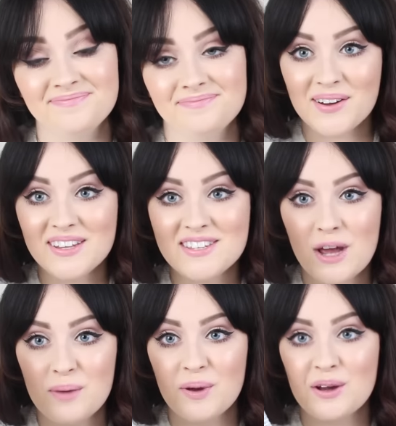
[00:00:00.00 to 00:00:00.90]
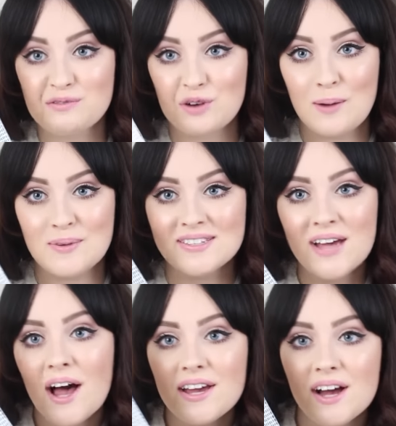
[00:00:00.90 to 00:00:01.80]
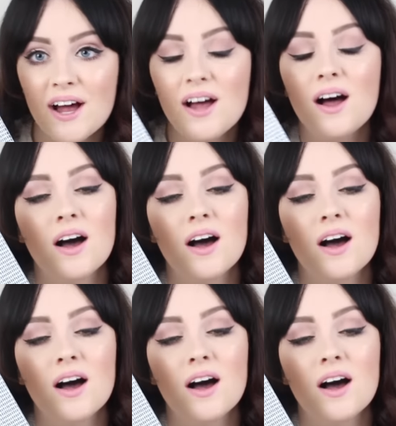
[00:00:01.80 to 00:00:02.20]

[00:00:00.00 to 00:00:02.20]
I got this notebook from Tiger.